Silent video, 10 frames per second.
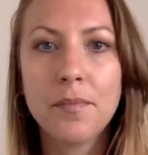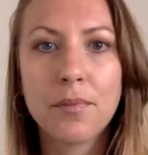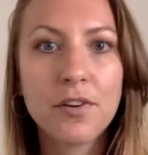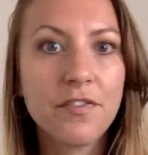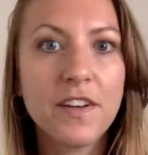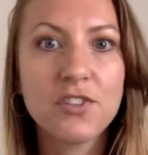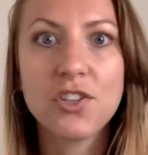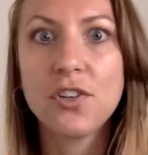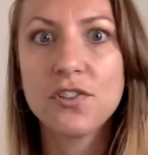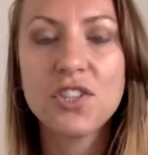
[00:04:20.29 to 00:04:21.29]

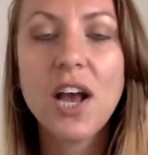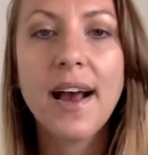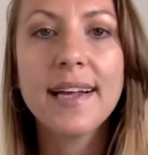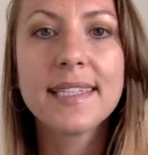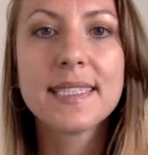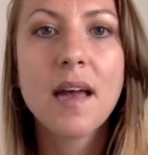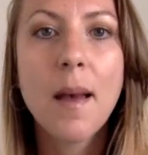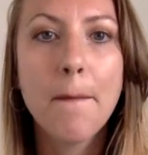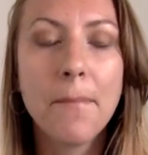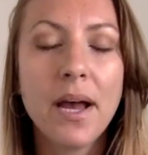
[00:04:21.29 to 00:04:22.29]
professional shots,
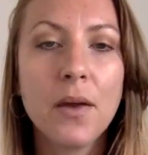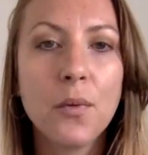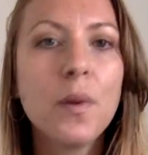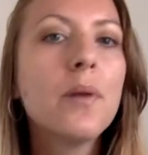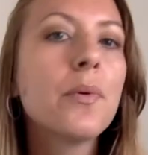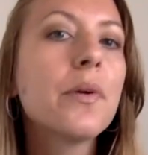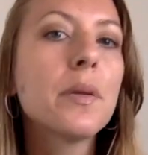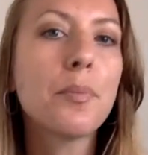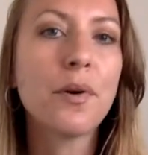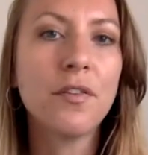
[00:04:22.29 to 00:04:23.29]
but we really
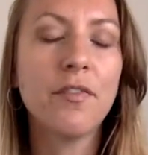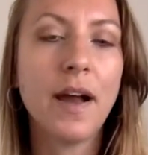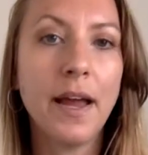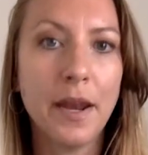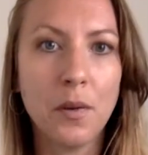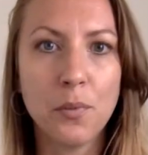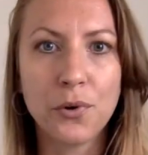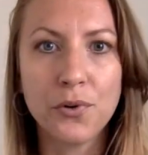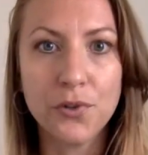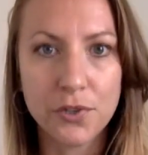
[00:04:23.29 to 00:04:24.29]
provide a
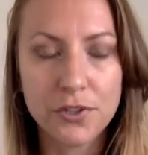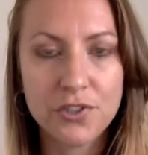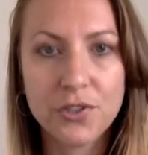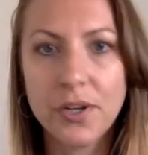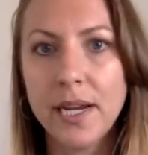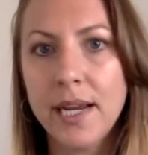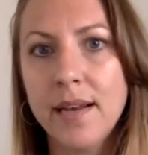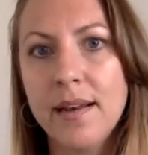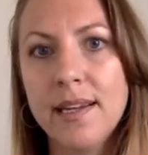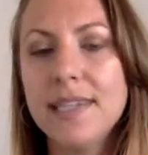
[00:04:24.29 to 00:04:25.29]
more
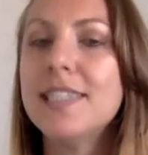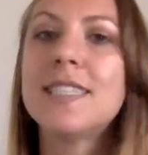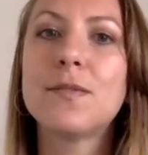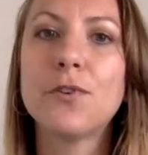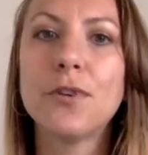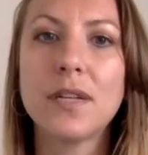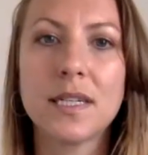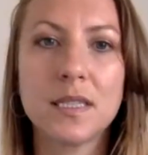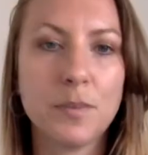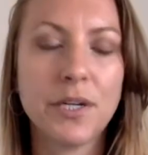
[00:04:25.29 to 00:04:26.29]
nurturing, easeful
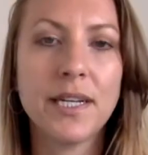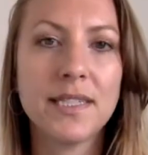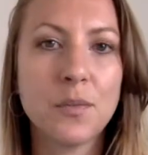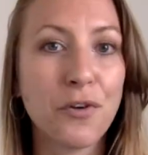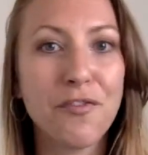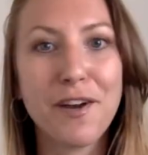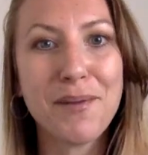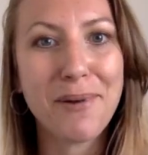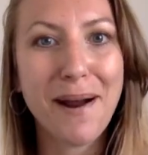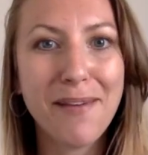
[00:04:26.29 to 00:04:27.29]
experience, and we're very
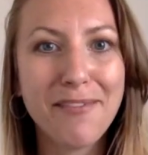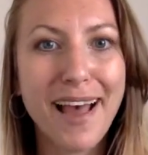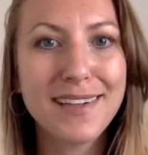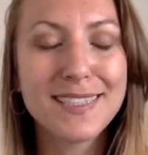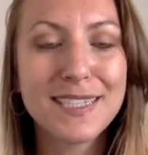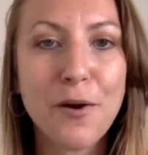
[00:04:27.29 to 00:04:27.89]
proud of that.